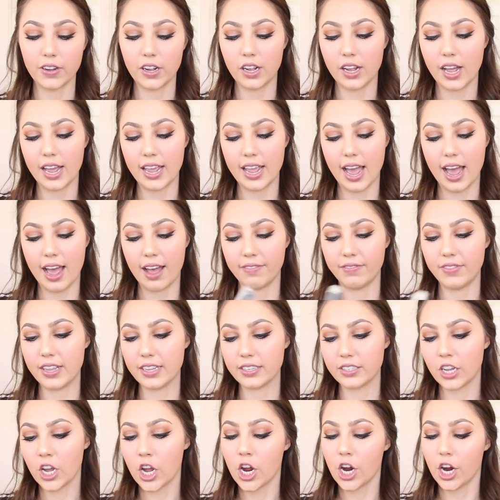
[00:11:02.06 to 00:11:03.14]
of all, I have
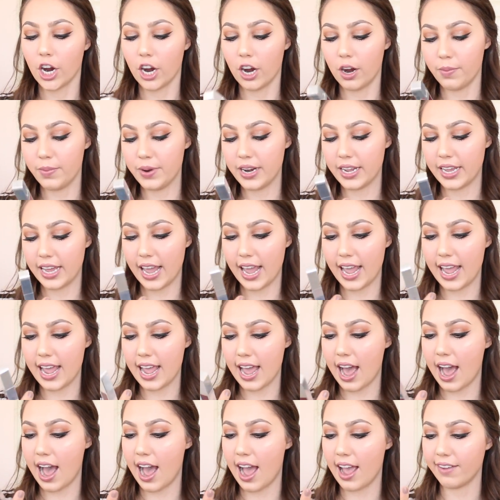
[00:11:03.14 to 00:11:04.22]
this Urban Decay
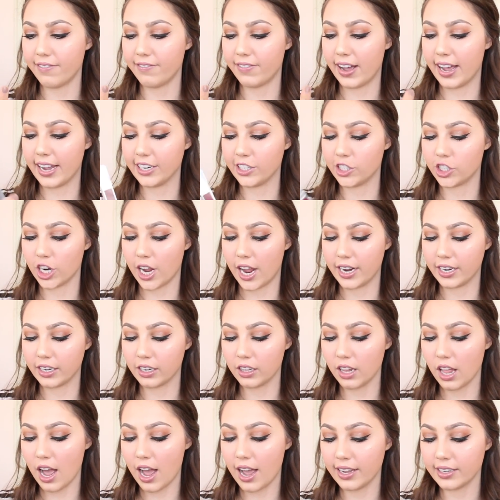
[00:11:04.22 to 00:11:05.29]
Hi-Fi Shine
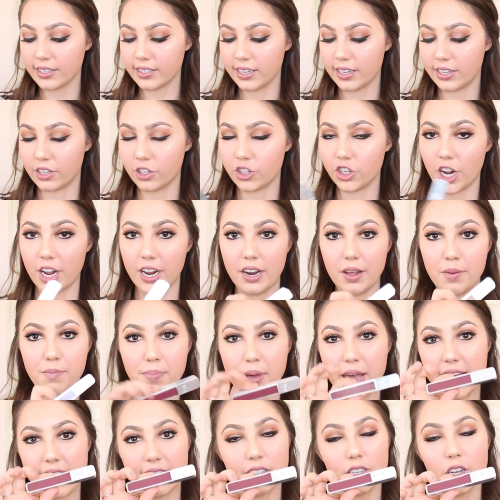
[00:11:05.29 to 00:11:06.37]
Gloss in the shade
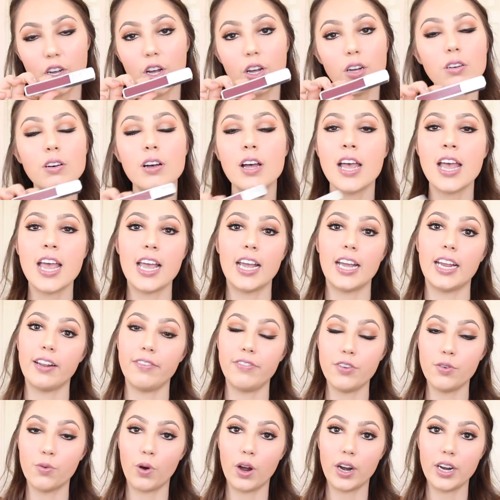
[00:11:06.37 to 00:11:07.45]
Beso. And
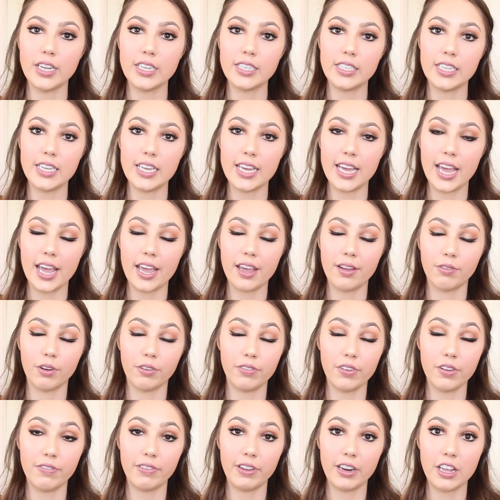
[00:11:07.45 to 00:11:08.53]
if you want to see a
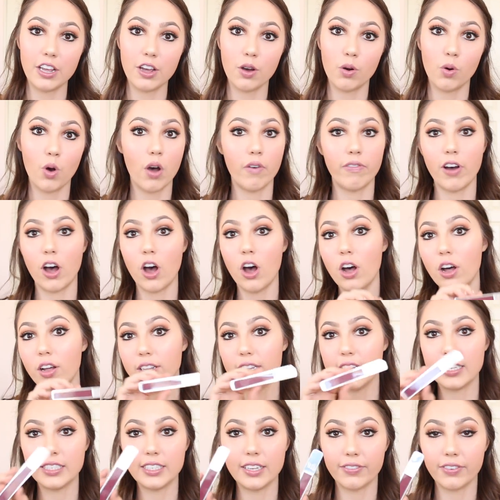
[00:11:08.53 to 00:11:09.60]
review video of all
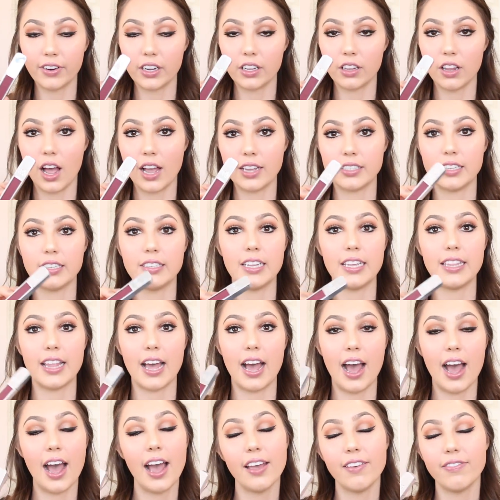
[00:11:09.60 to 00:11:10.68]
the different glosses in the
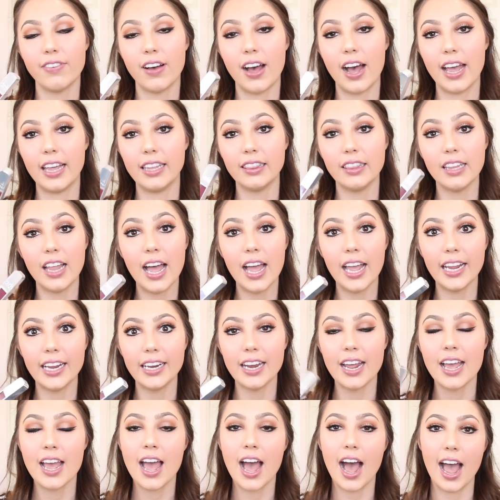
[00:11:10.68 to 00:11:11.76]
Hi-Fi
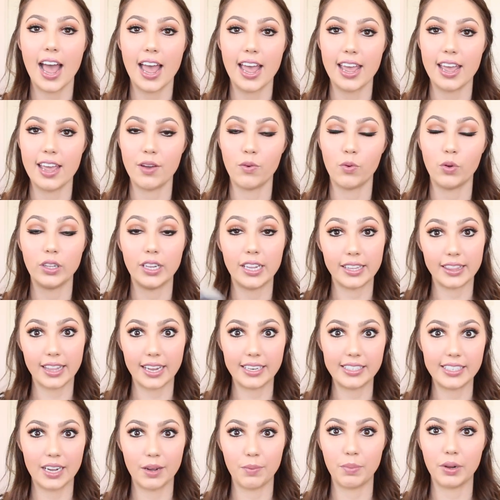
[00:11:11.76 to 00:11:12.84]
line, I will link
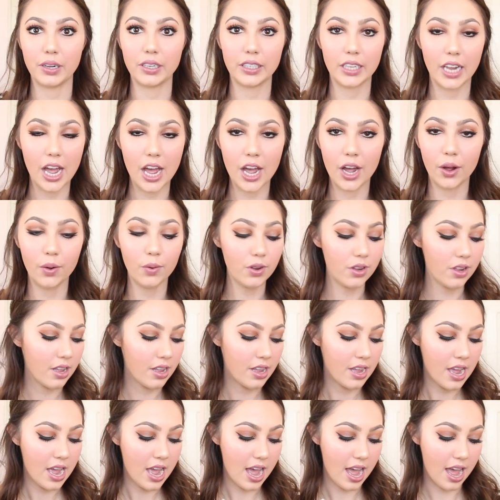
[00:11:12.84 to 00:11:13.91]
that down below.
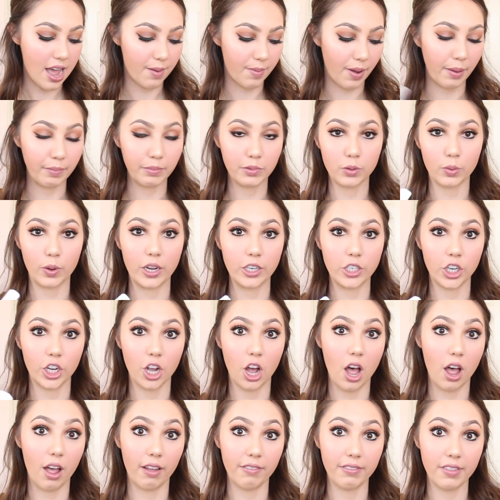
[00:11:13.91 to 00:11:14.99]
Um, I'm swatching
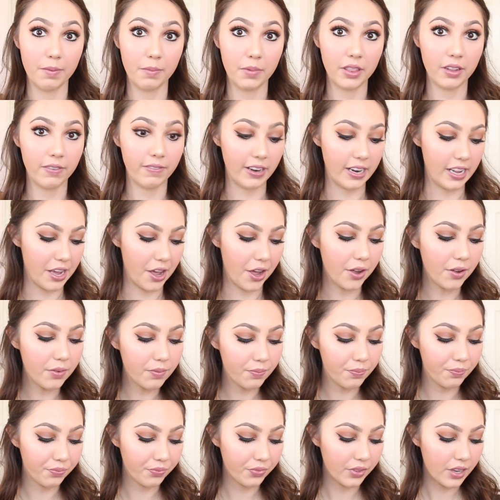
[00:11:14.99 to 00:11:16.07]
all of them in the video.